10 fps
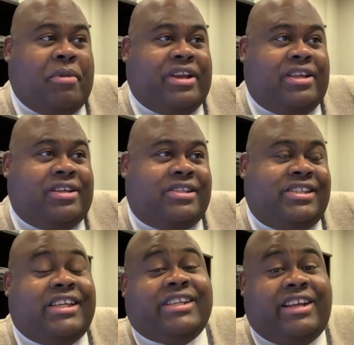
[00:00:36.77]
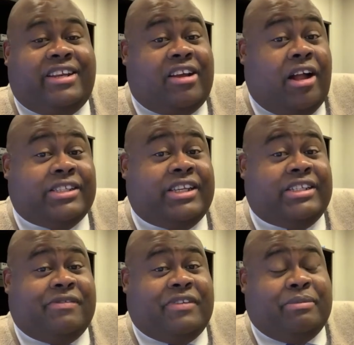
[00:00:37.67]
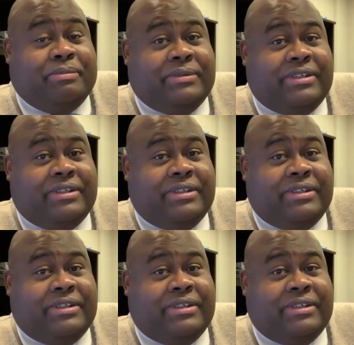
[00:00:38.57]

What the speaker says: my deeds? Yes, I did, all six of them.